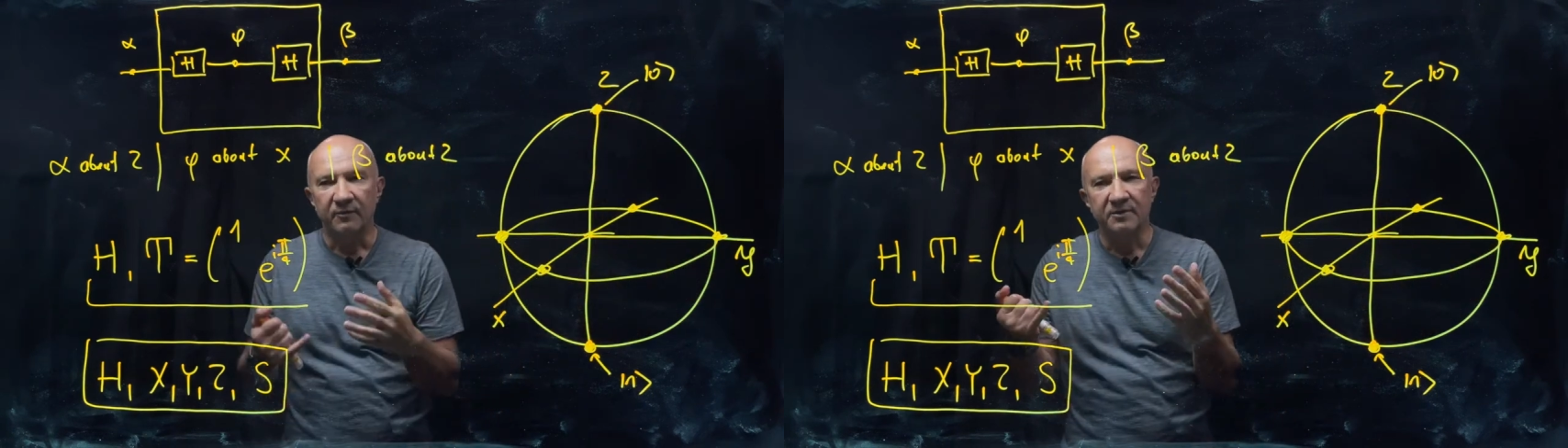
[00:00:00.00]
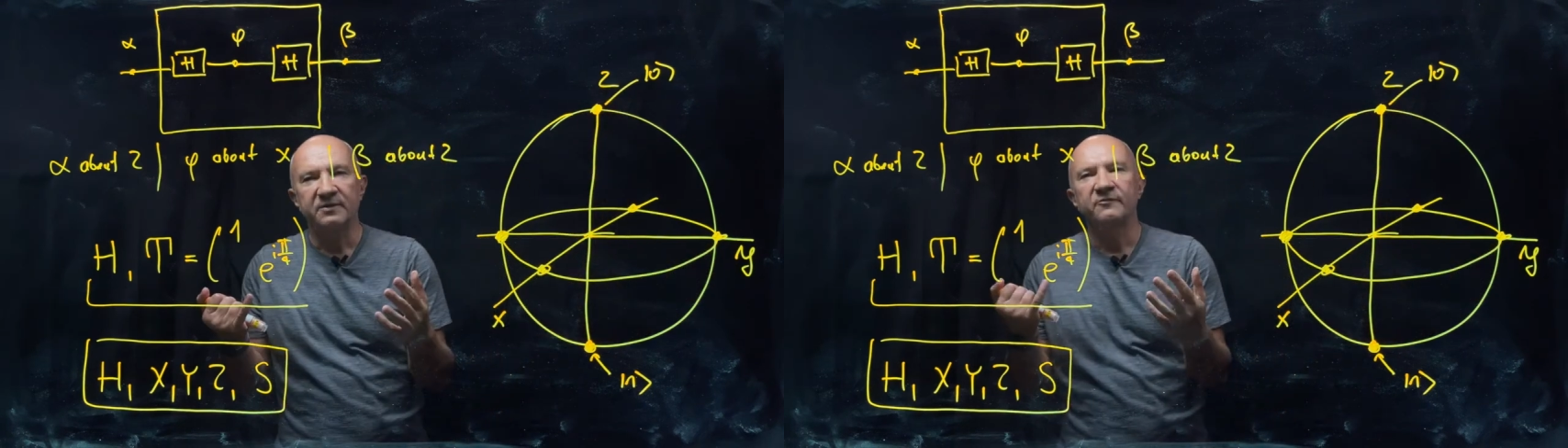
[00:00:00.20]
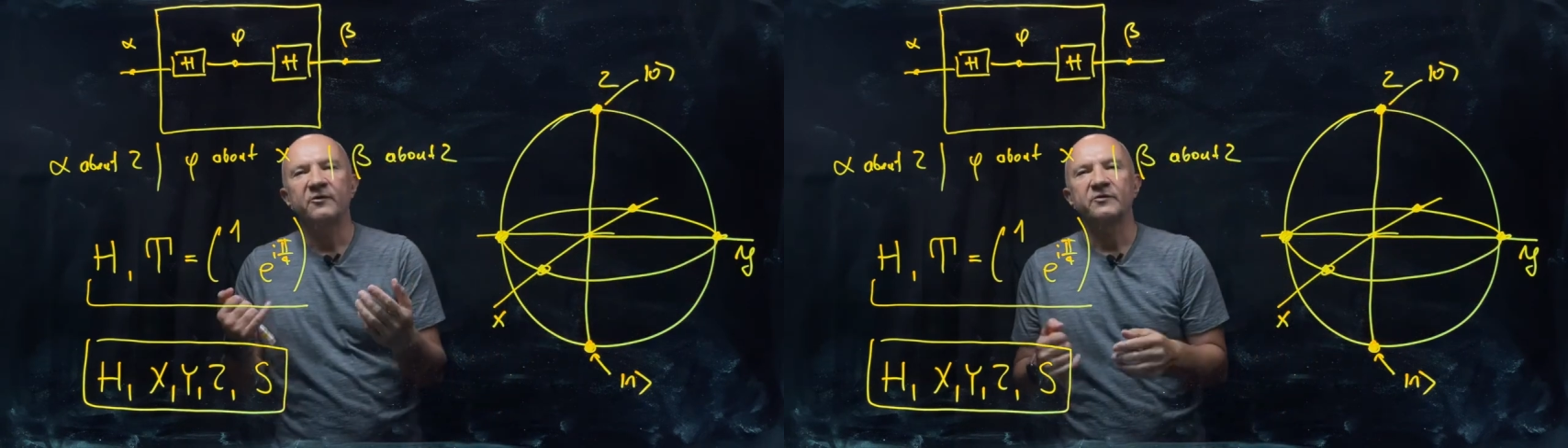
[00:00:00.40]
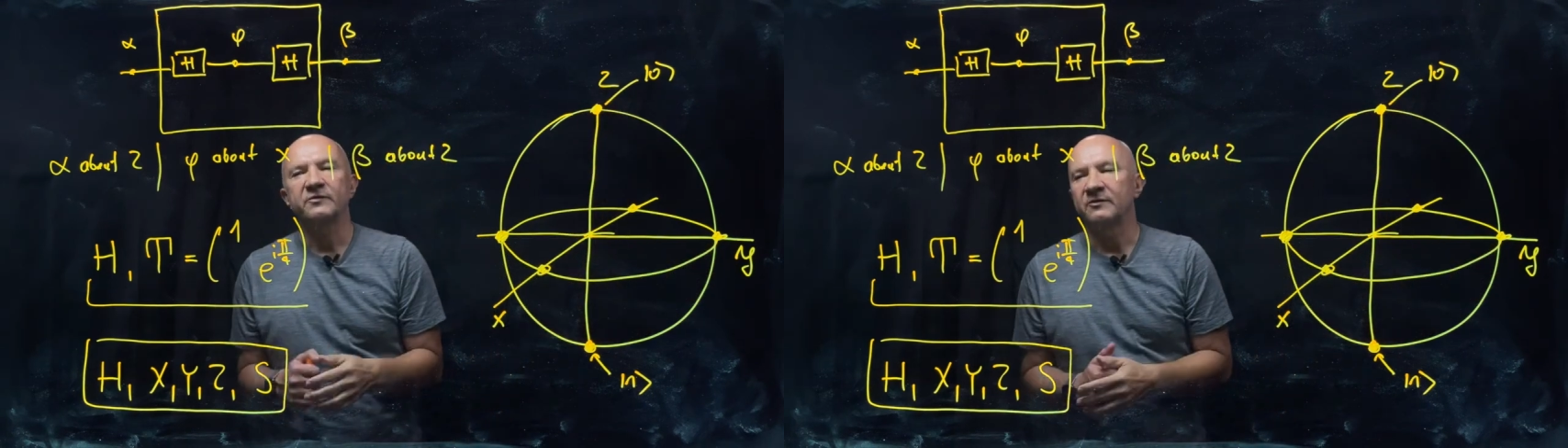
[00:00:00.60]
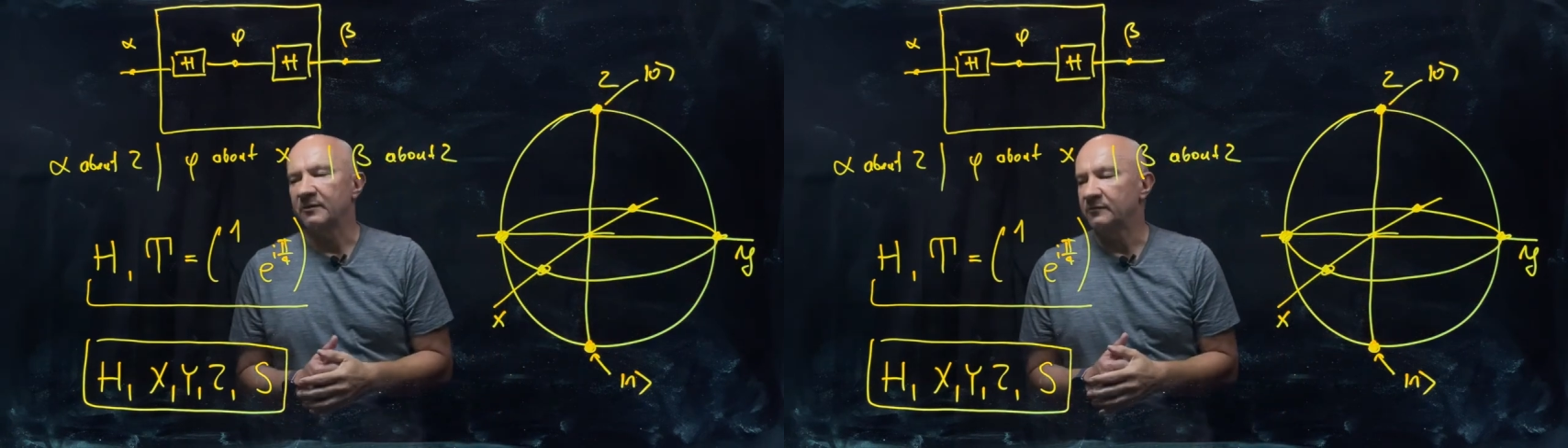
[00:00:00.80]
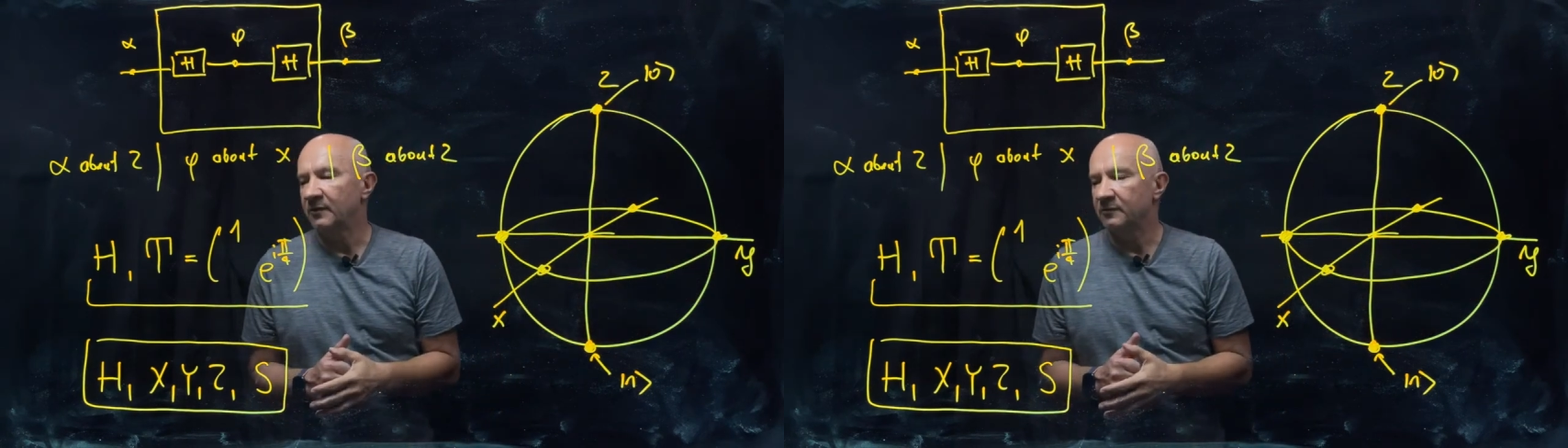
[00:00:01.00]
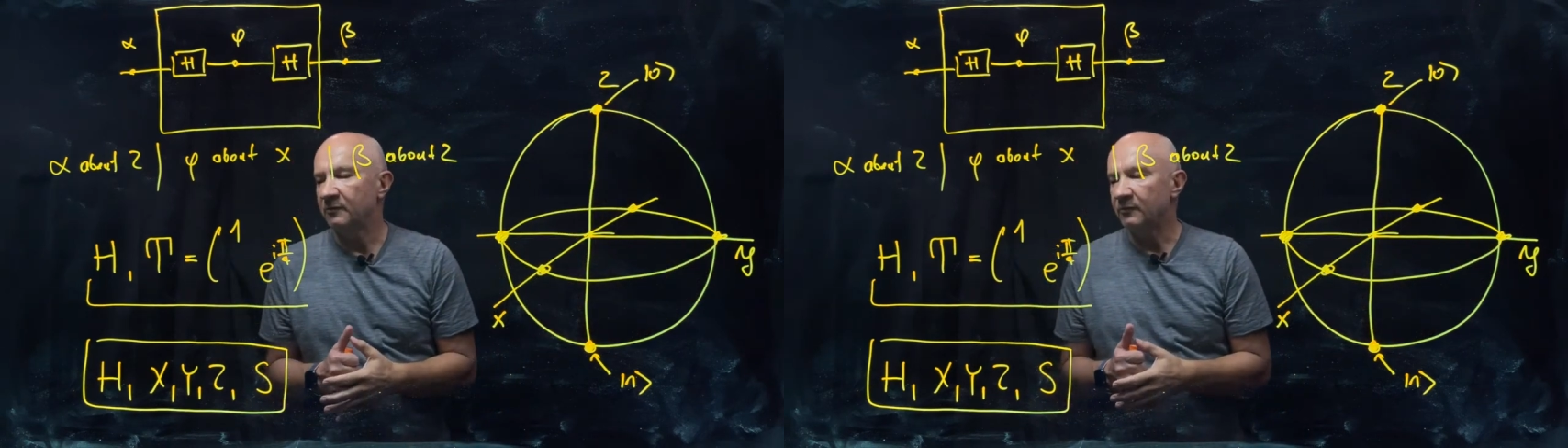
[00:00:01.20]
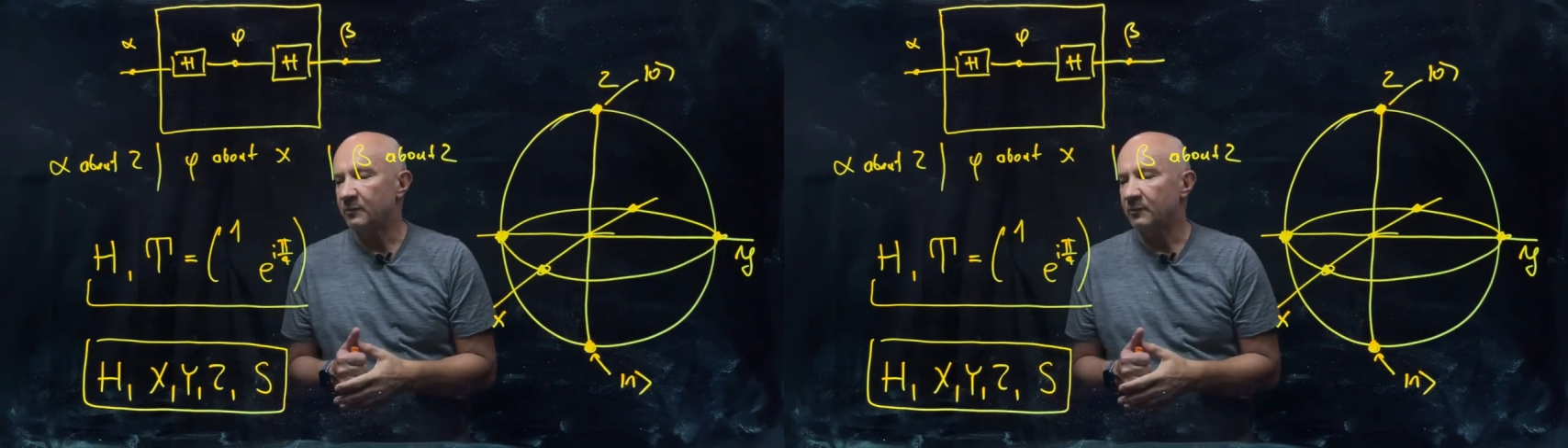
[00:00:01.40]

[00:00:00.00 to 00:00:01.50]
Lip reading: is of course not good,